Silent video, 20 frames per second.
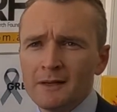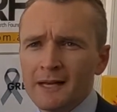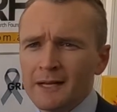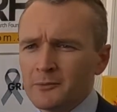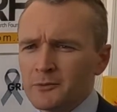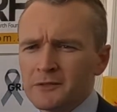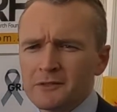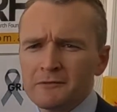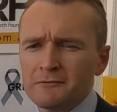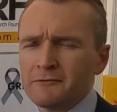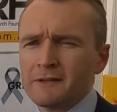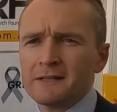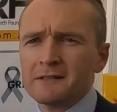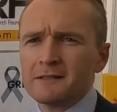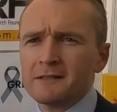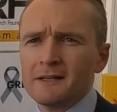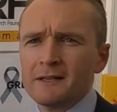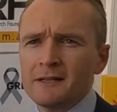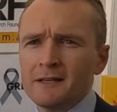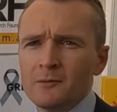And it was just a
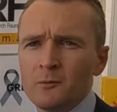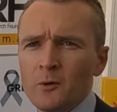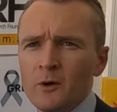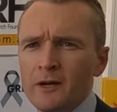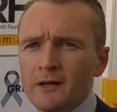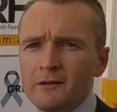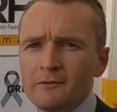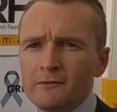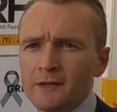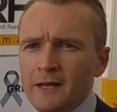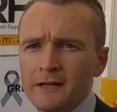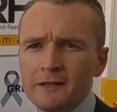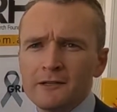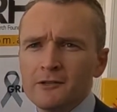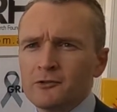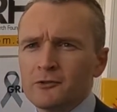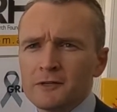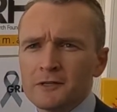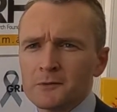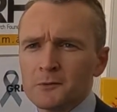fascinating way of
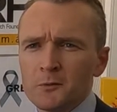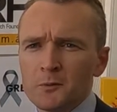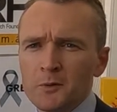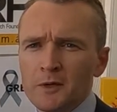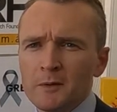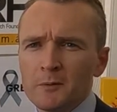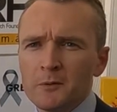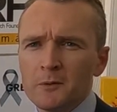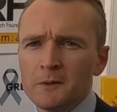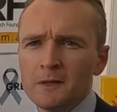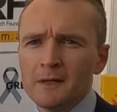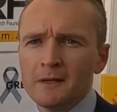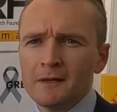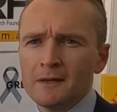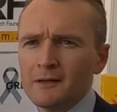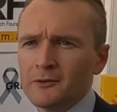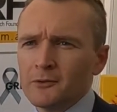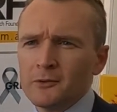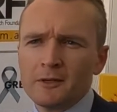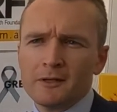gaining trust with people.
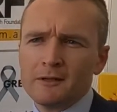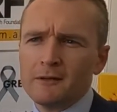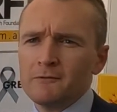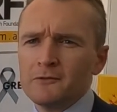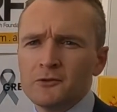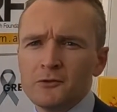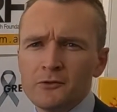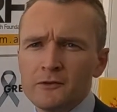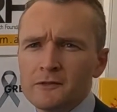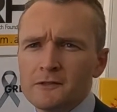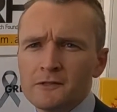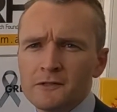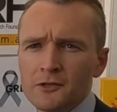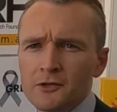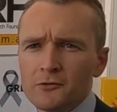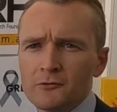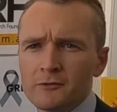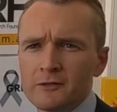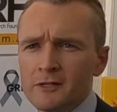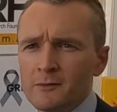I thought I'd love to do this as a
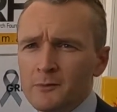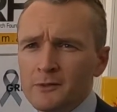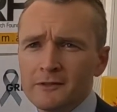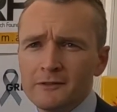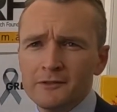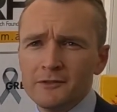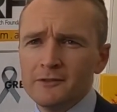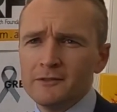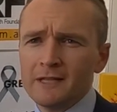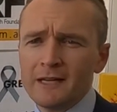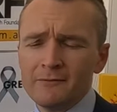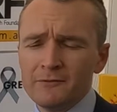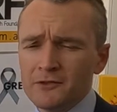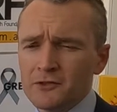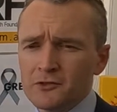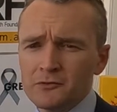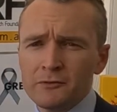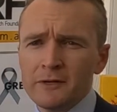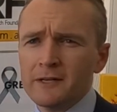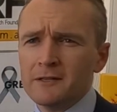career because you just have
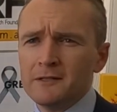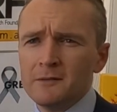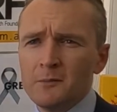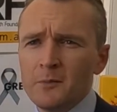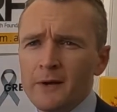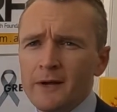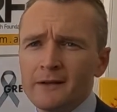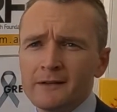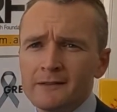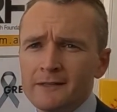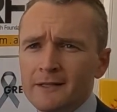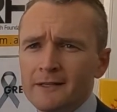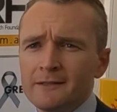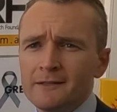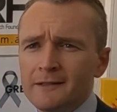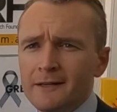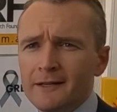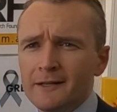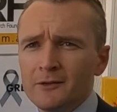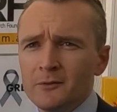this direct impact day
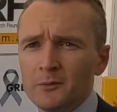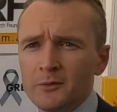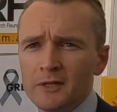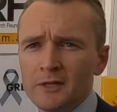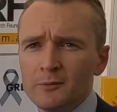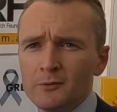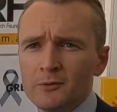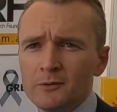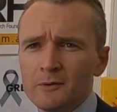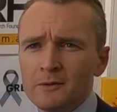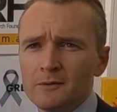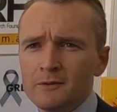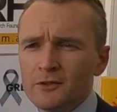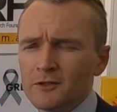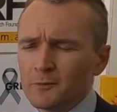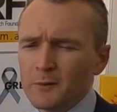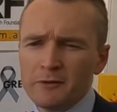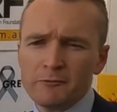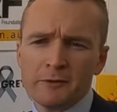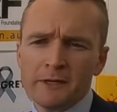to day on people
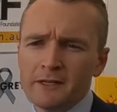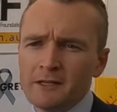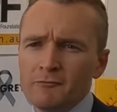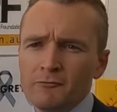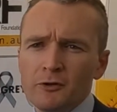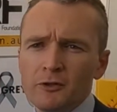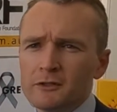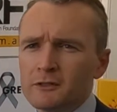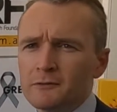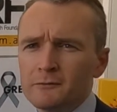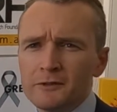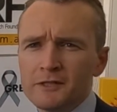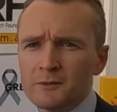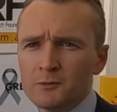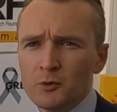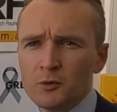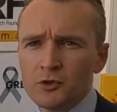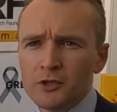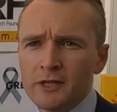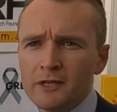just by making relatively
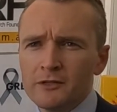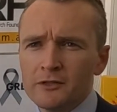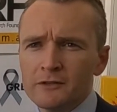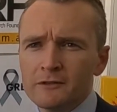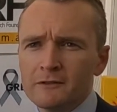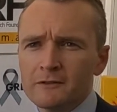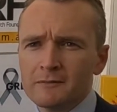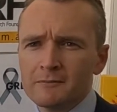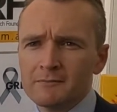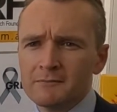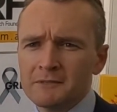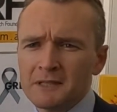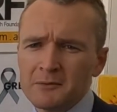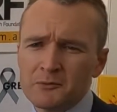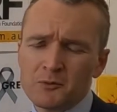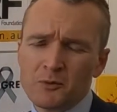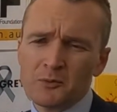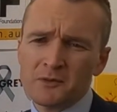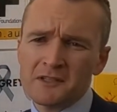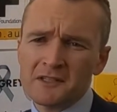small changes. So that
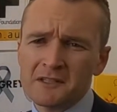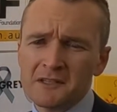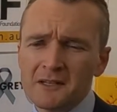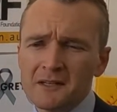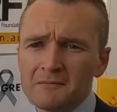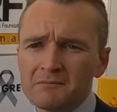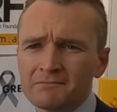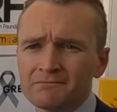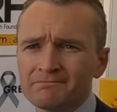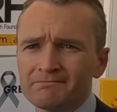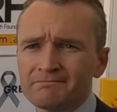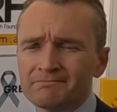was probably the start.